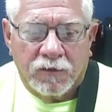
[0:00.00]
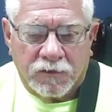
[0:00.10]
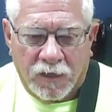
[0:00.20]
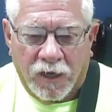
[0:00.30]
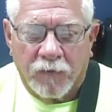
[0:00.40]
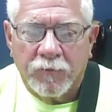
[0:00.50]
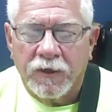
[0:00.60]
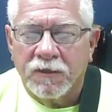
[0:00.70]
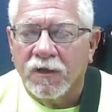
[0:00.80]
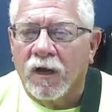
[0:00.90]
She got
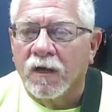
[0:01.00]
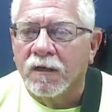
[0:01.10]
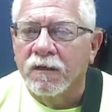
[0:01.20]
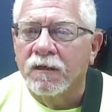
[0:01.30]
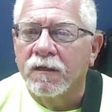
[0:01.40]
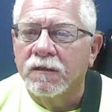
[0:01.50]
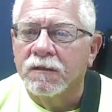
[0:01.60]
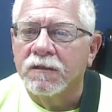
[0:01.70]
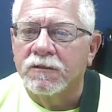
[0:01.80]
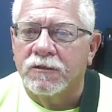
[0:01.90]
me talking
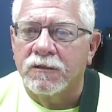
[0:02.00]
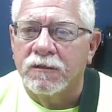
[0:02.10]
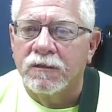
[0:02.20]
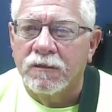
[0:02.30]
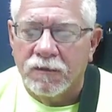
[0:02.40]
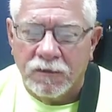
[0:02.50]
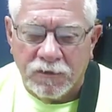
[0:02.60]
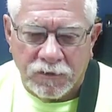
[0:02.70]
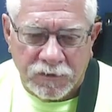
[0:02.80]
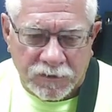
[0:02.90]
to
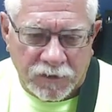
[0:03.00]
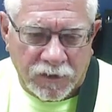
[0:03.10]
Jesus.